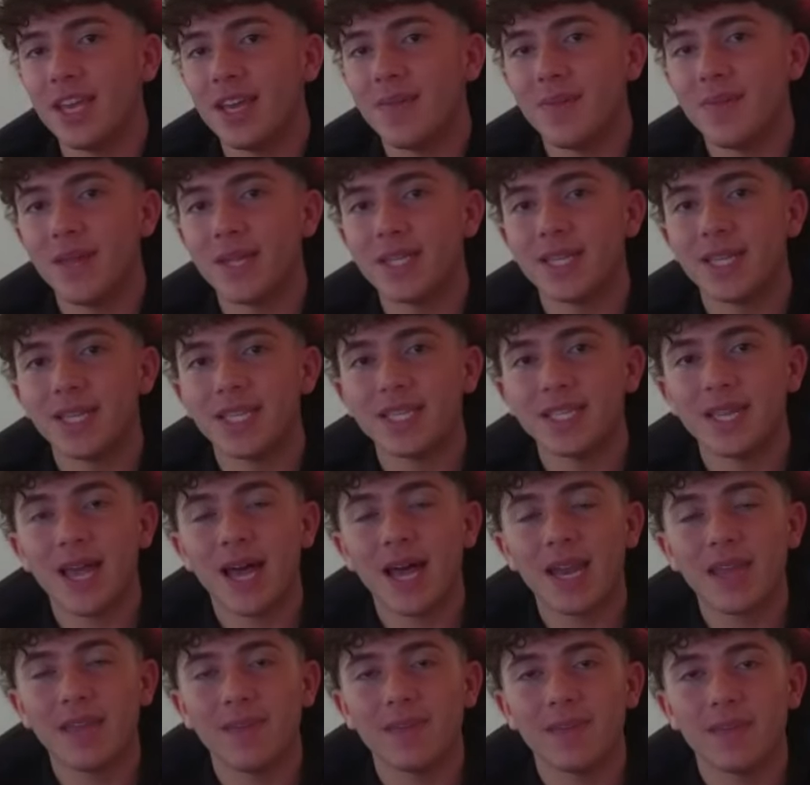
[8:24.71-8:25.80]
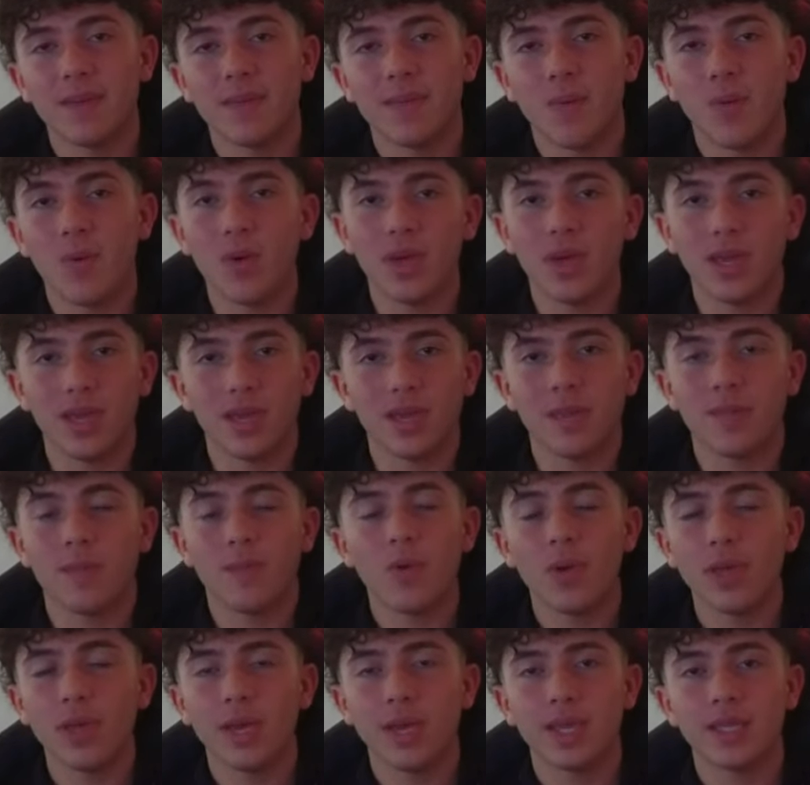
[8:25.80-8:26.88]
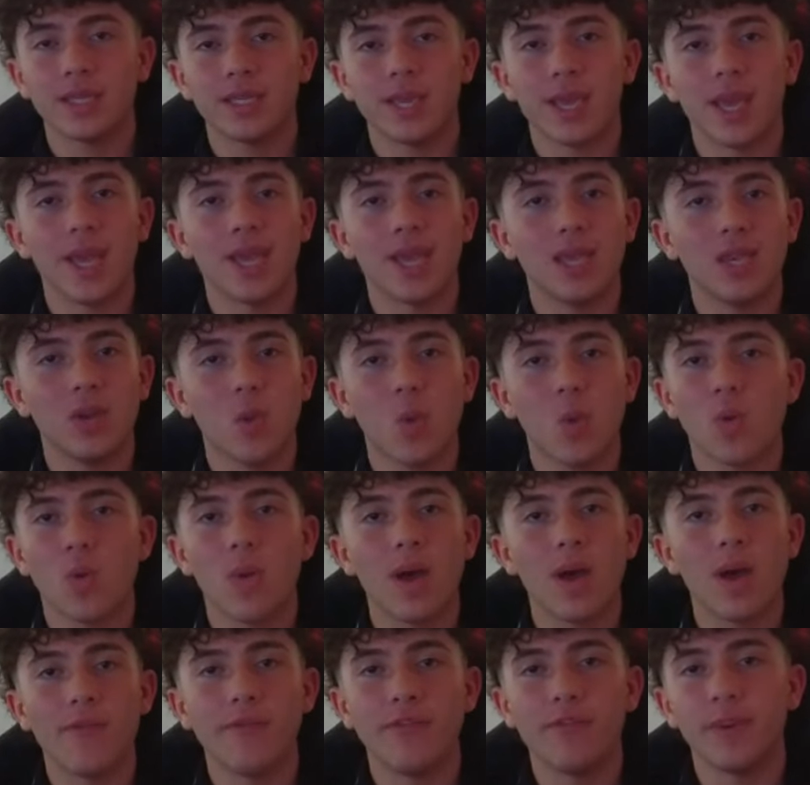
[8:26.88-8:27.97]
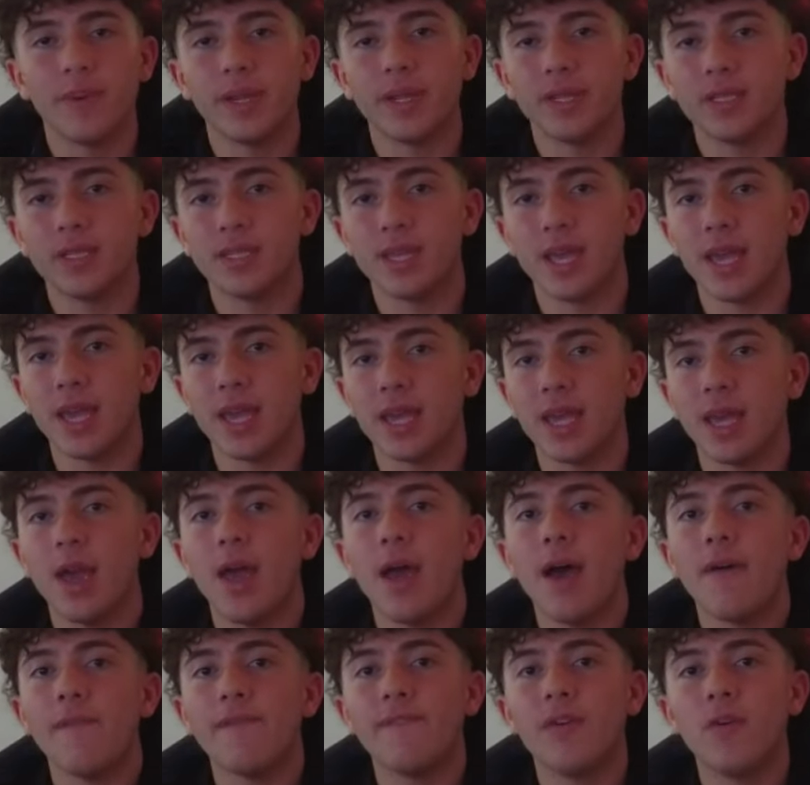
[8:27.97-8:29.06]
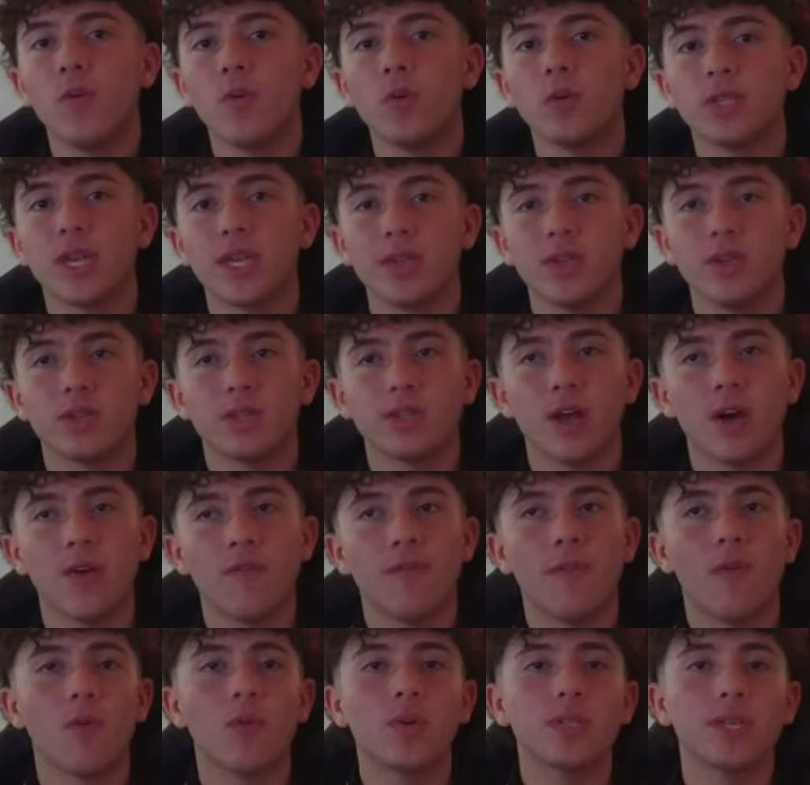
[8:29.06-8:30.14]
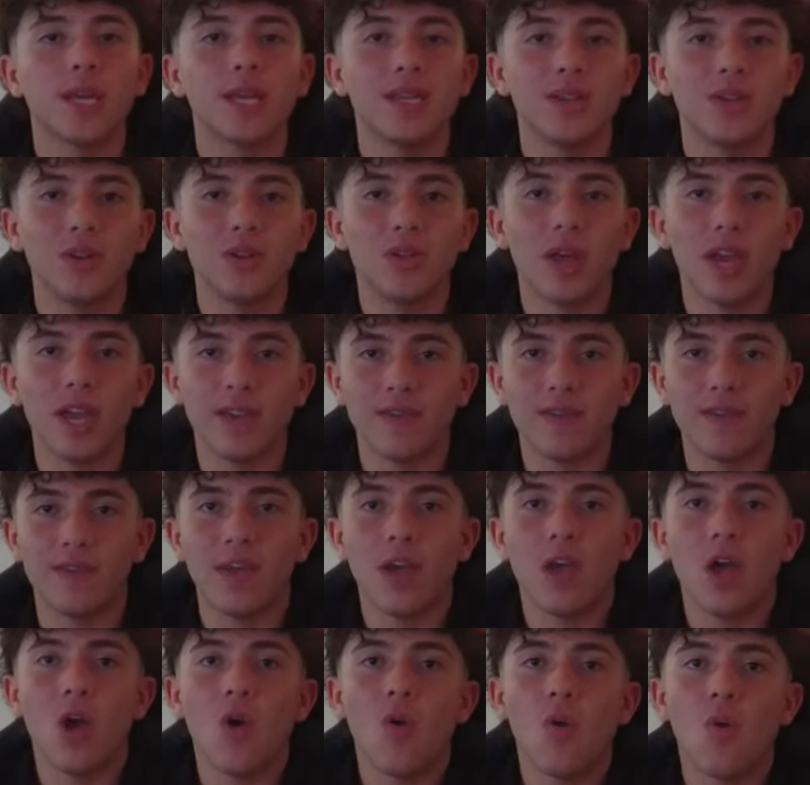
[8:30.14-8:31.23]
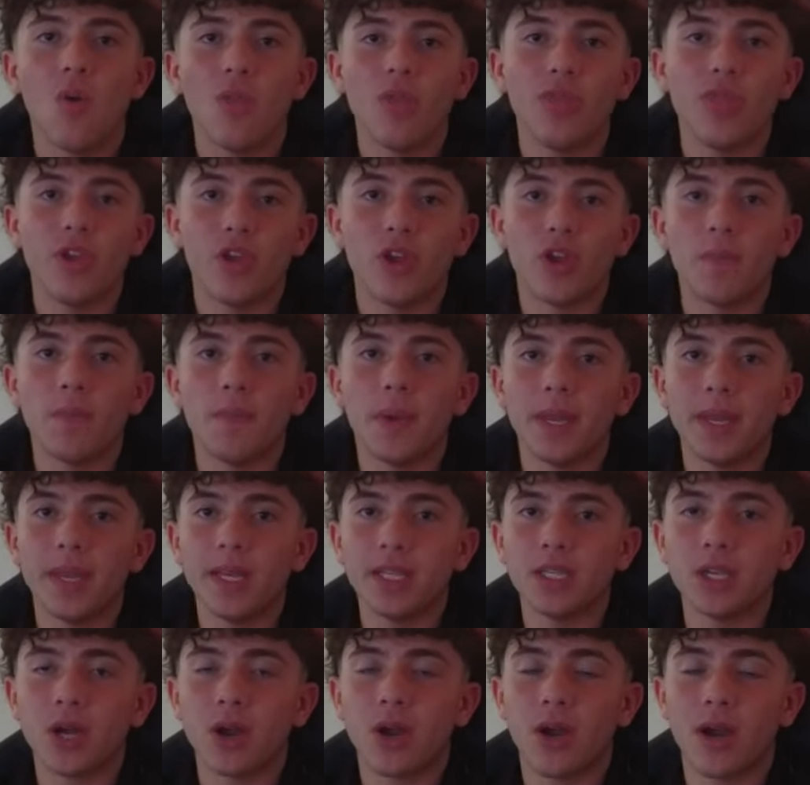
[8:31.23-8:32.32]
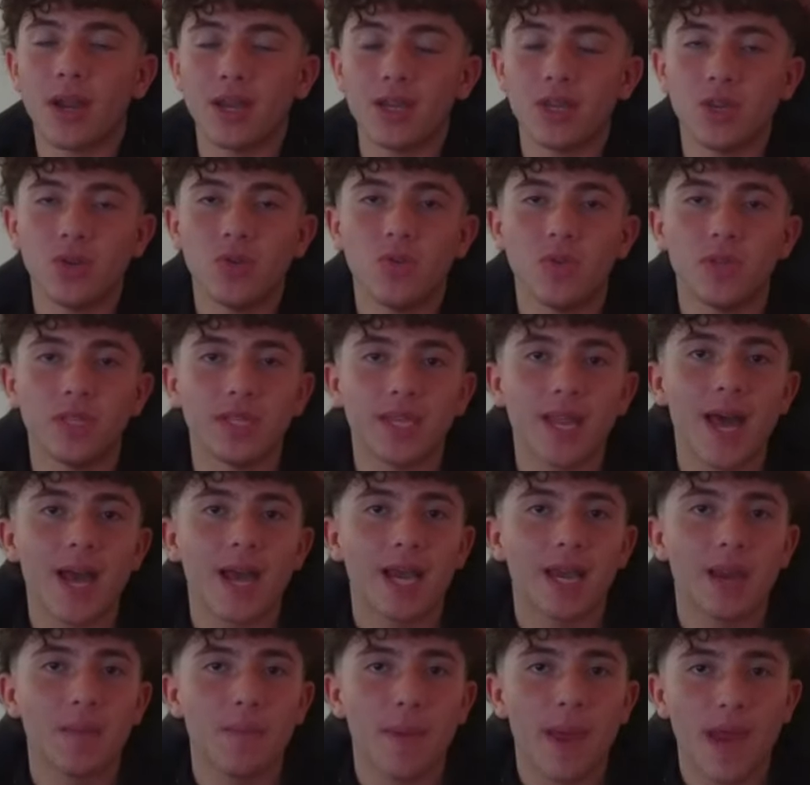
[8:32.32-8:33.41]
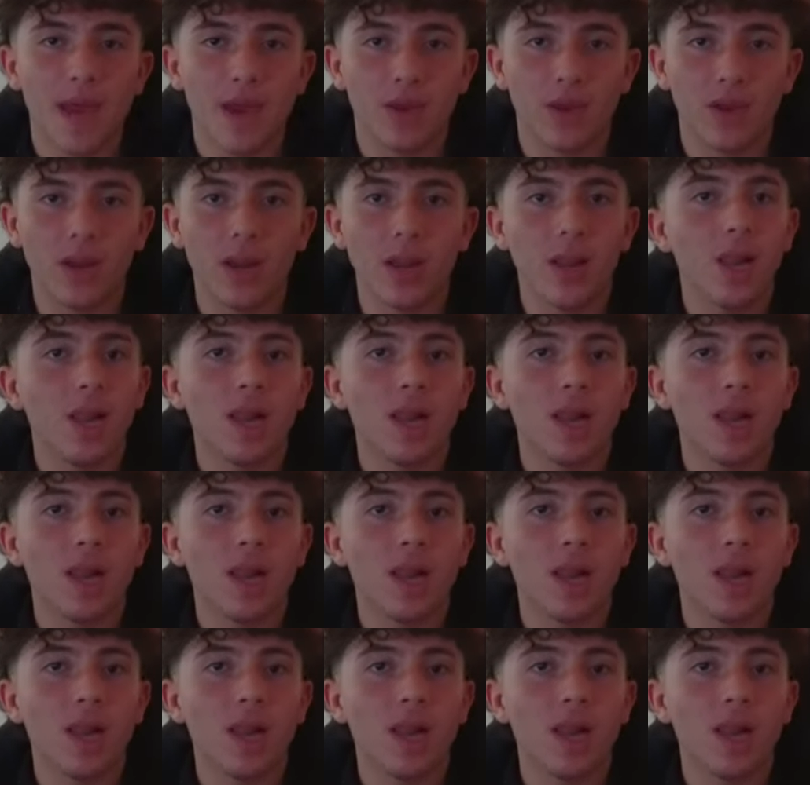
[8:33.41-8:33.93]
But that's not even the point. The point is, ignore what everybody's saying. Focus on yourself. Focus on your life. What their opinions are on you, it's not going to matter.